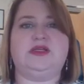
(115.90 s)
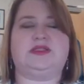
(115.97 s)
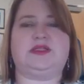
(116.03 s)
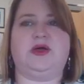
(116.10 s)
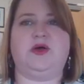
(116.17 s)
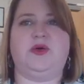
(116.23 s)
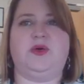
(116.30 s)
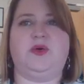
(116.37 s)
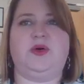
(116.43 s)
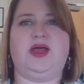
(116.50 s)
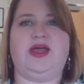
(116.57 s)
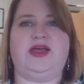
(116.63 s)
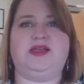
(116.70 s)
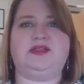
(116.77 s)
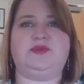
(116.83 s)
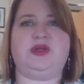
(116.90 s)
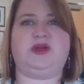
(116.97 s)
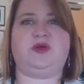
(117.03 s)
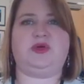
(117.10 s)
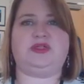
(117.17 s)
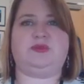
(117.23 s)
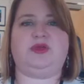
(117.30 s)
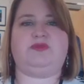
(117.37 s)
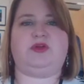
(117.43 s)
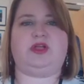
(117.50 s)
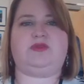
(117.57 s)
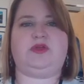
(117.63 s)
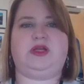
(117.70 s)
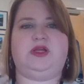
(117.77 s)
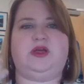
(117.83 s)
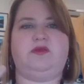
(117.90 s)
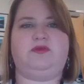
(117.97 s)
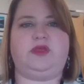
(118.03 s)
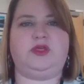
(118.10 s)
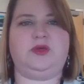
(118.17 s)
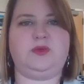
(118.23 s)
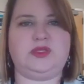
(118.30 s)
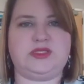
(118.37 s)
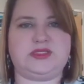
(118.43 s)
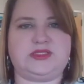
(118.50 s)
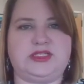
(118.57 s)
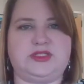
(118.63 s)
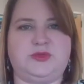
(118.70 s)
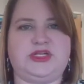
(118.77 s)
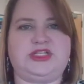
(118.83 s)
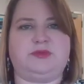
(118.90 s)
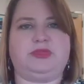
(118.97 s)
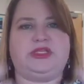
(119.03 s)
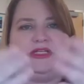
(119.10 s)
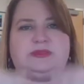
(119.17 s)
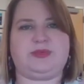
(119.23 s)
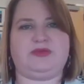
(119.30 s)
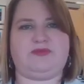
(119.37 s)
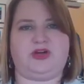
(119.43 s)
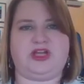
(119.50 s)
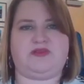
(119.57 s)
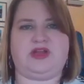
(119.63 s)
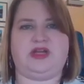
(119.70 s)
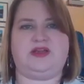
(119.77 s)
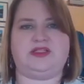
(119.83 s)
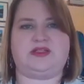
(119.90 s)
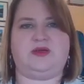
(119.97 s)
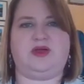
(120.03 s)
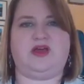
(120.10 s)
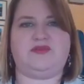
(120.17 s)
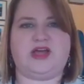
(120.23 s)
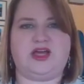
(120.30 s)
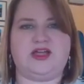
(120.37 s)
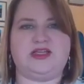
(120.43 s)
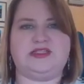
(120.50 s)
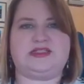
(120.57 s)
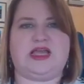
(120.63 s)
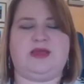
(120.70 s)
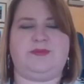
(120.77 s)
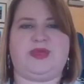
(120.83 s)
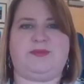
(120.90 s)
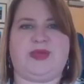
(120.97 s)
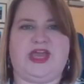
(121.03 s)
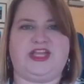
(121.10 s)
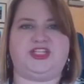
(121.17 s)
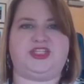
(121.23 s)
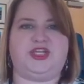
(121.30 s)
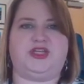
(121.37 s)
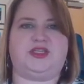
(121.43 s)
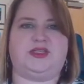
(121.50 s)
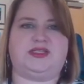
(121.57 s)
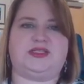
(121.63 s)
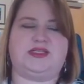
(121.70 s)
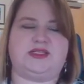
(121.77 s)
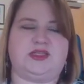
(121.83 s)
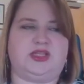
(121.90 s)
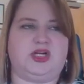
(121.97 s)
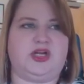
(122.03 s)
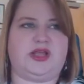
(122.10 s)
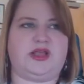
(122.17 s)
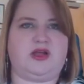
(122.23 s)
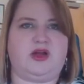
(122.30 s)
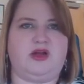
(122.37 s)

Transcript: So as we are going to be forgiving of you in this situation, please be forgiving us, us and be patient. This is a learning